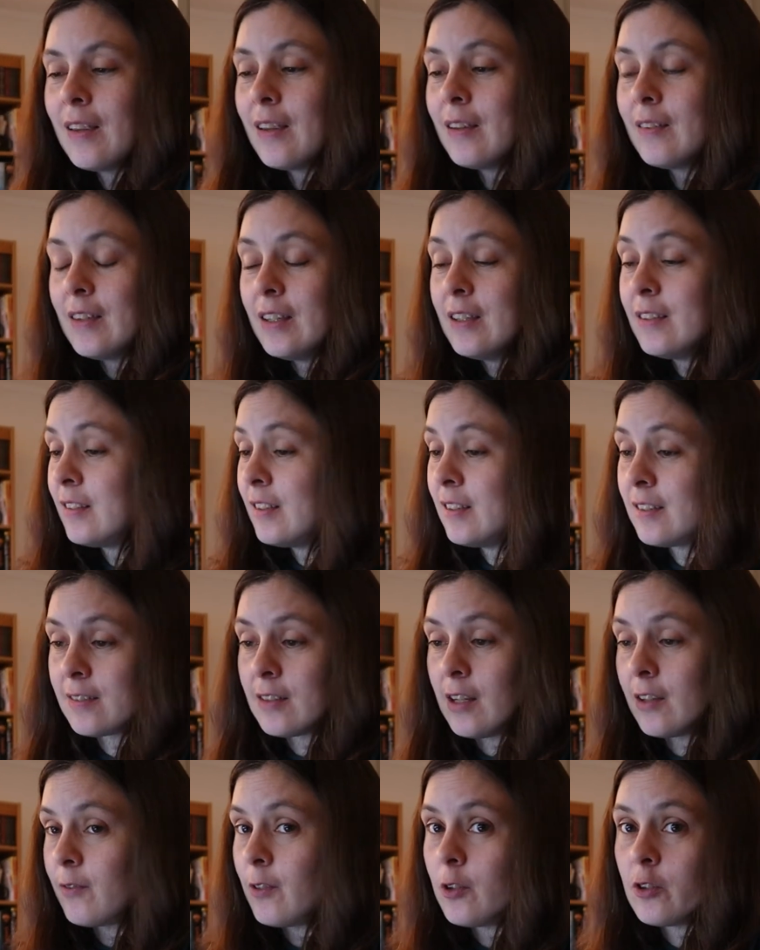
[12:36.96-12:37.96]
This
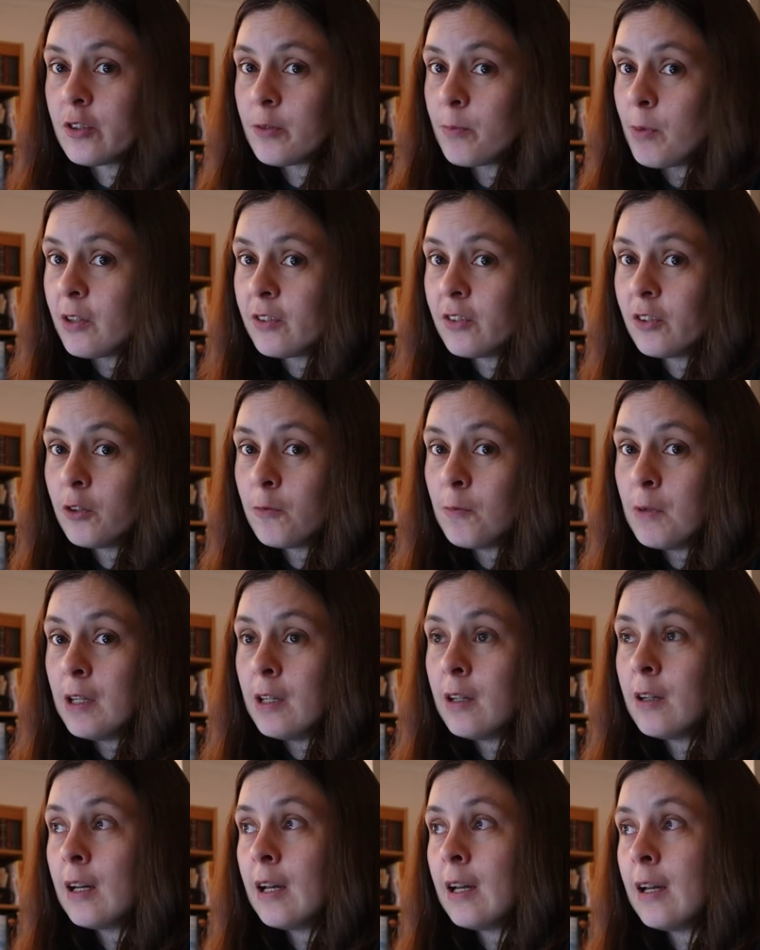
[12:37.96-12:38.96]
is not very surprising to
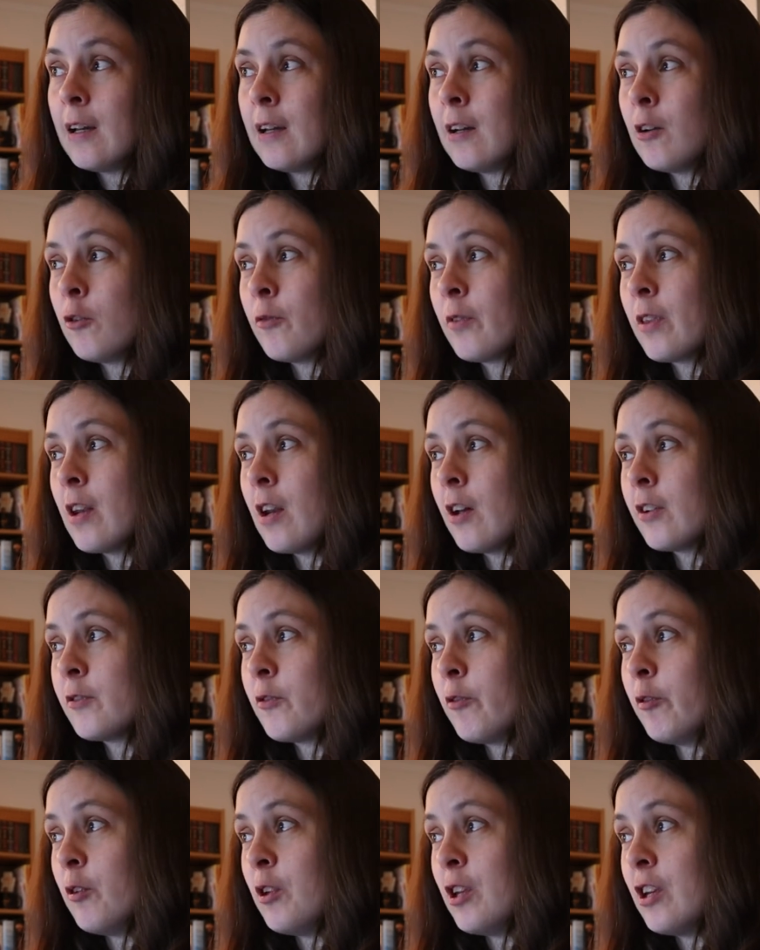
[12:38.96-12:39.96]
me. Over the
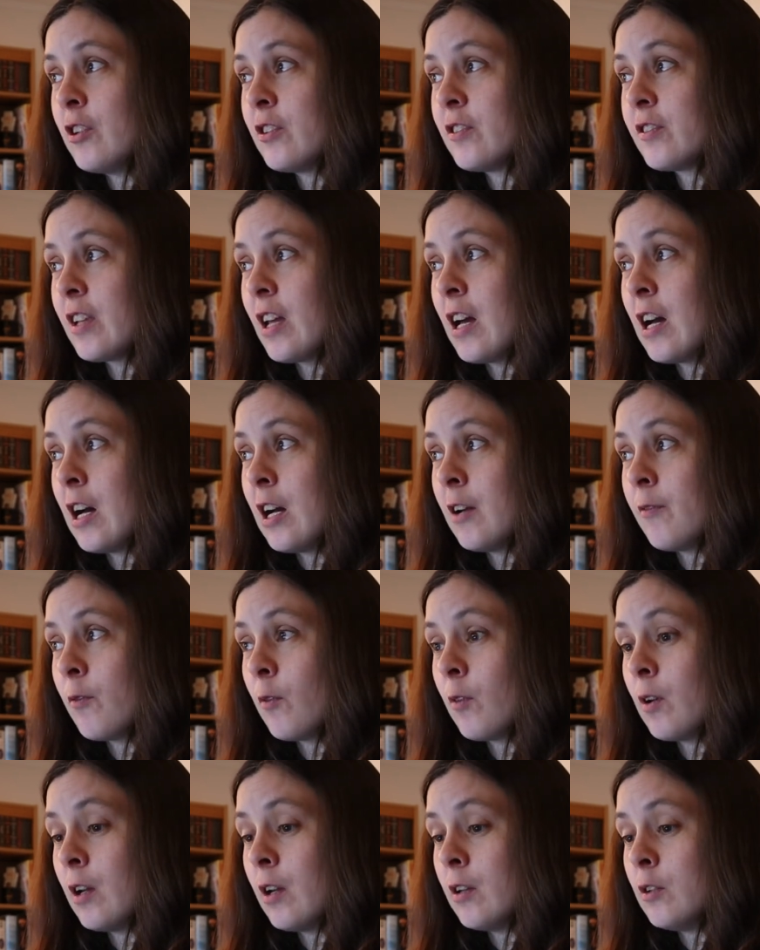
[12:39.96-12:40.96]
last few years, I've
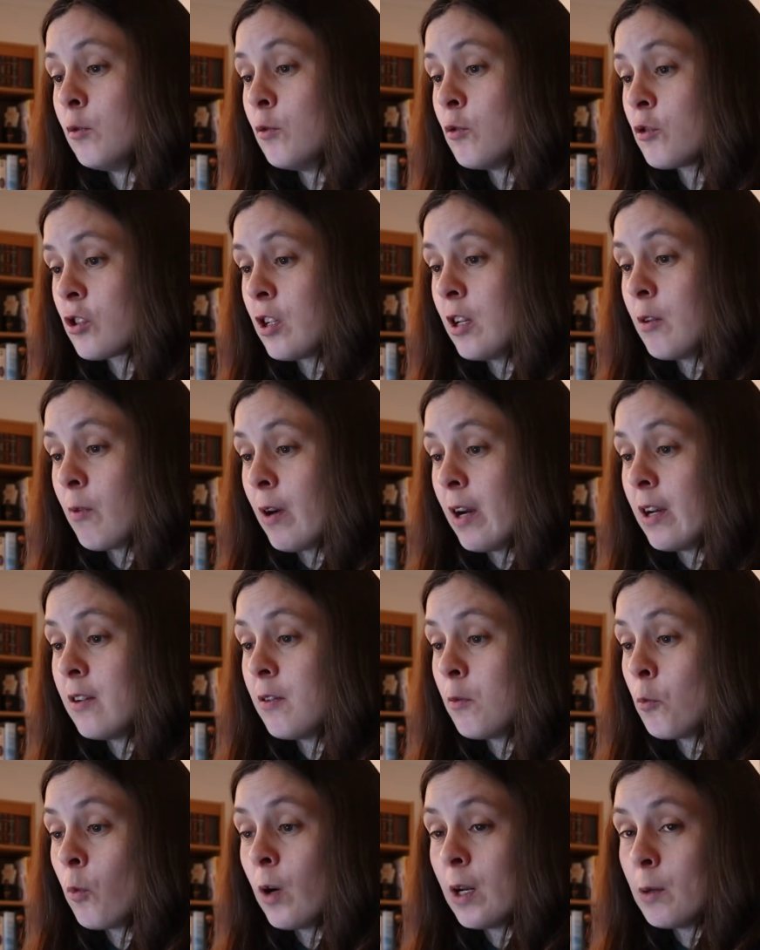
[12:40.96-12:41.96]
usually
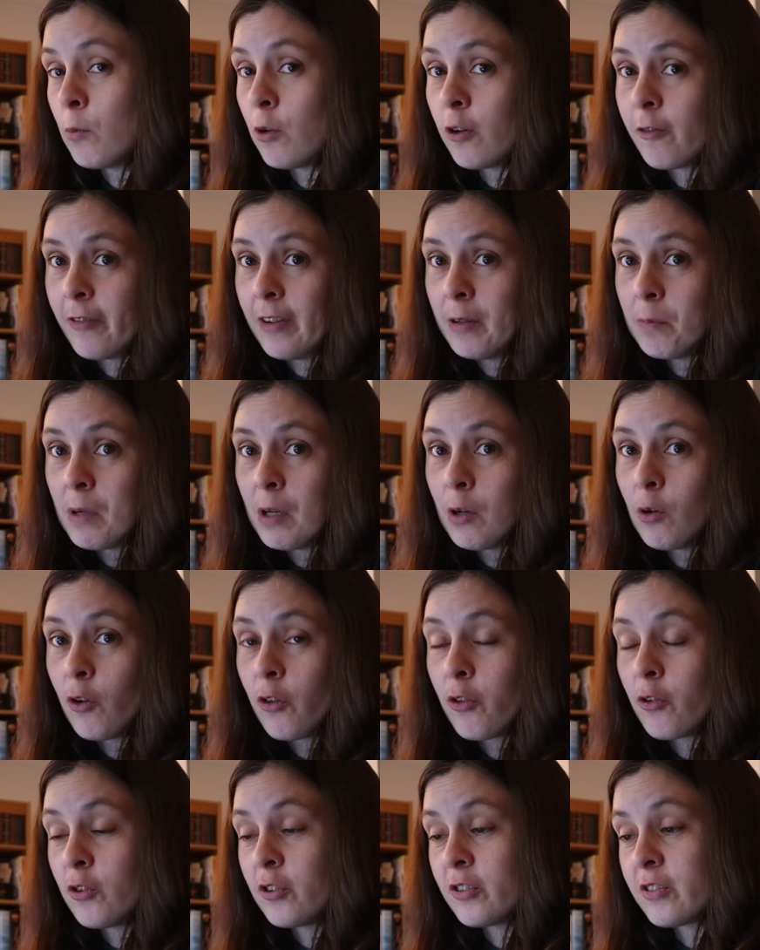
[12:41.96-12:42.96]
read way more female
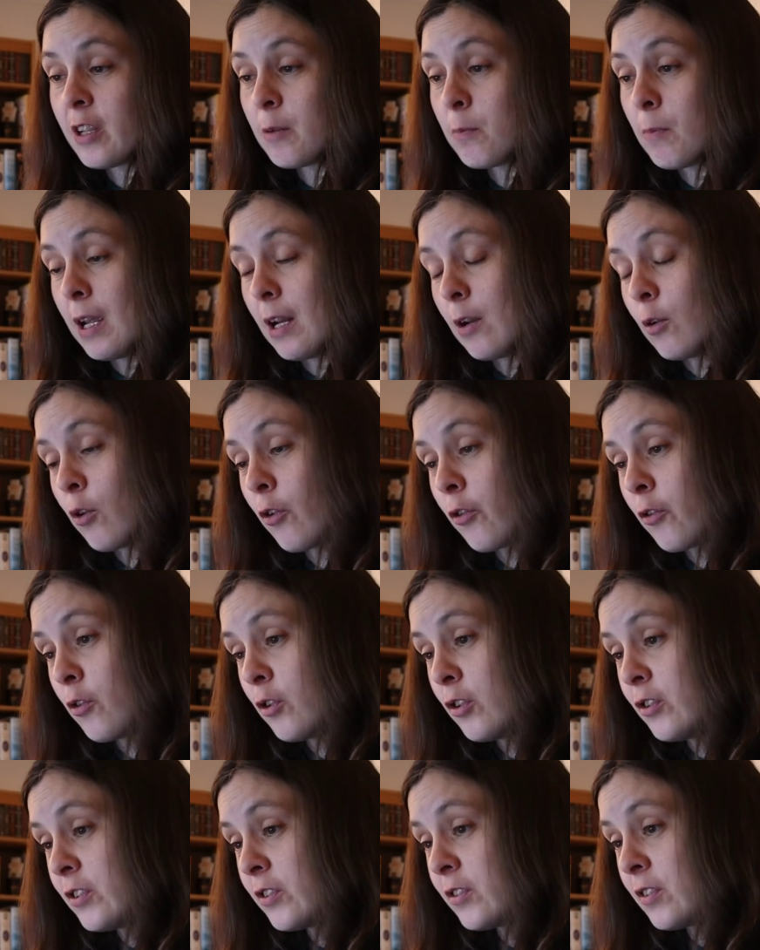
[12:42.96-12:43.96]
authors than male
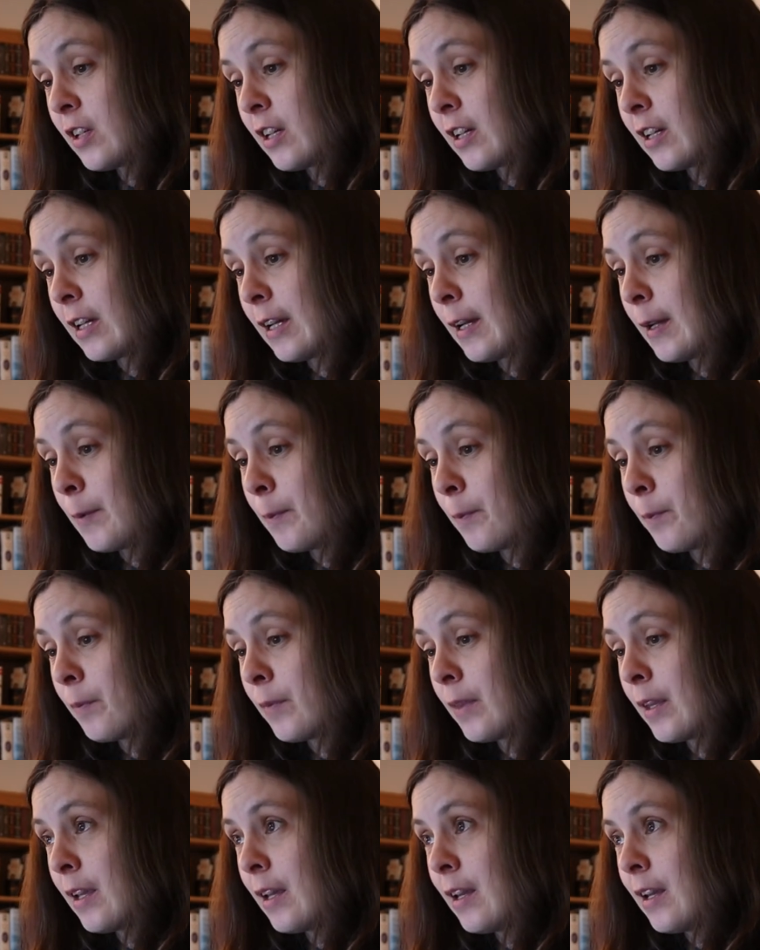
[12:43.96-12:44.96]
authors.
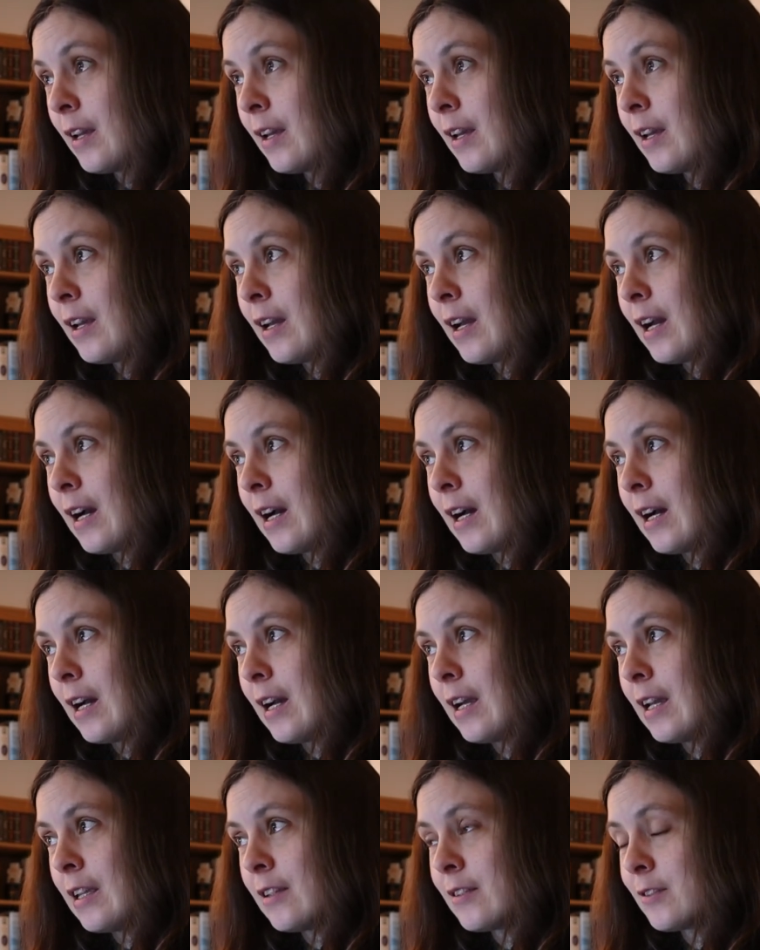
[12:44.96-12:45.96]

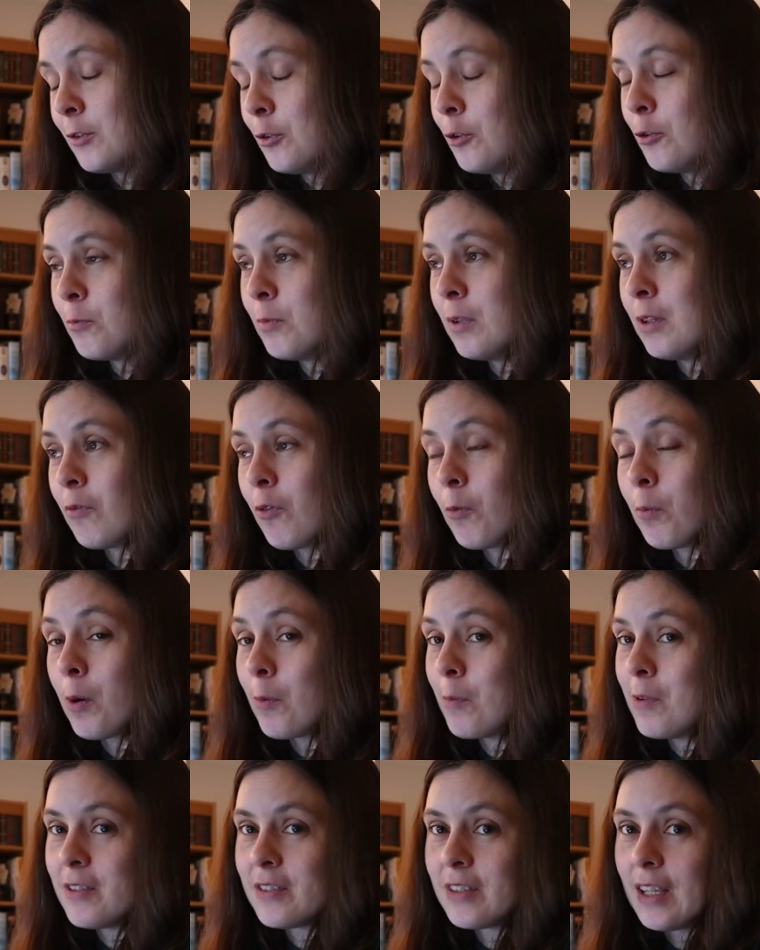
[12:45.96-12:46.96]
I assume it will
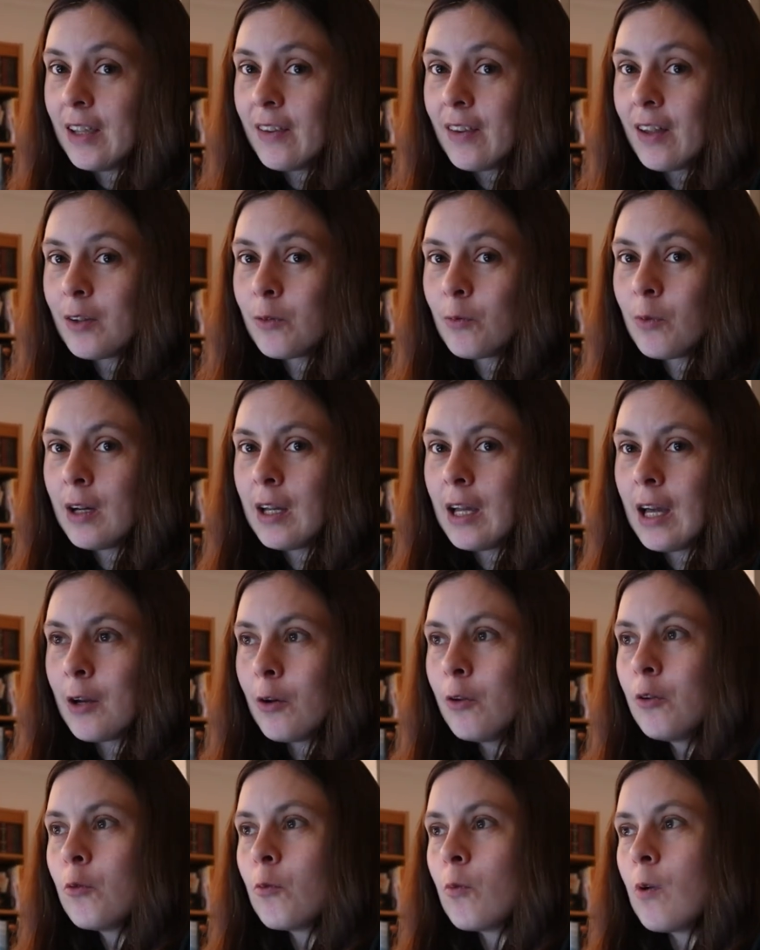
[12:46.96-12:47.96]
probably stay that way. I
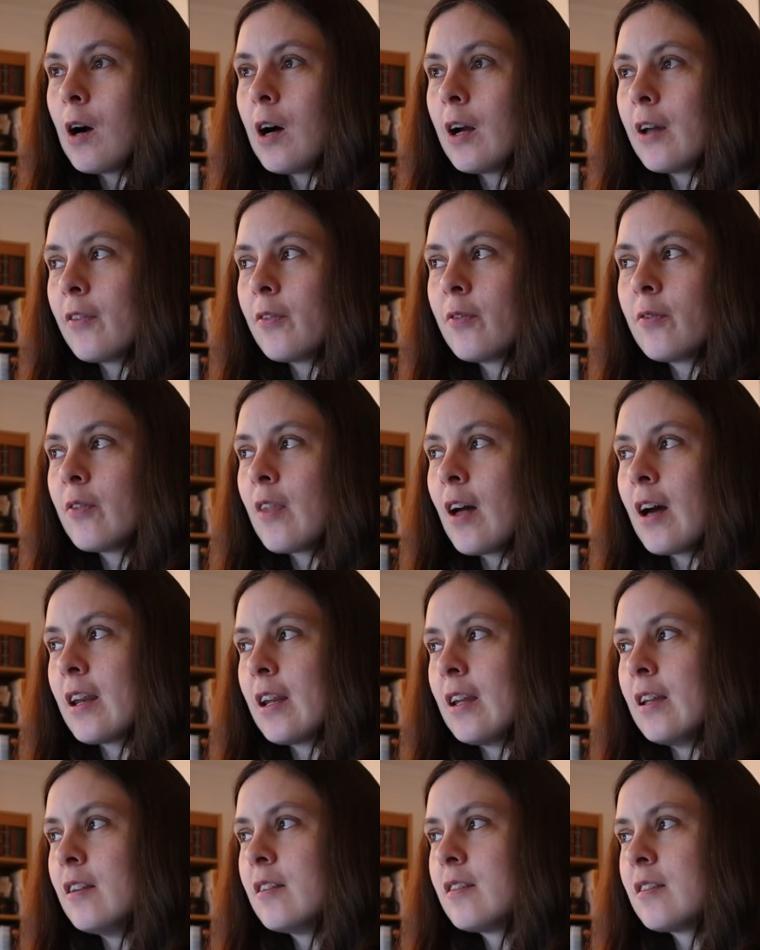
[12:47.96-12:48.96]
don't know why
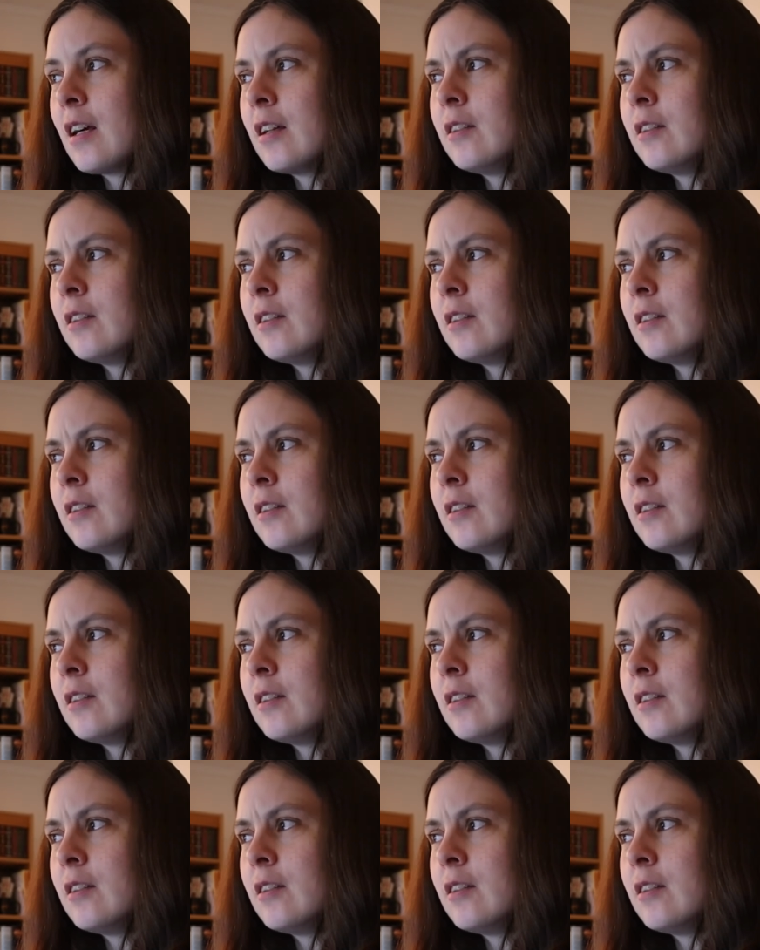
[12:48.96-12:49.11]
that is.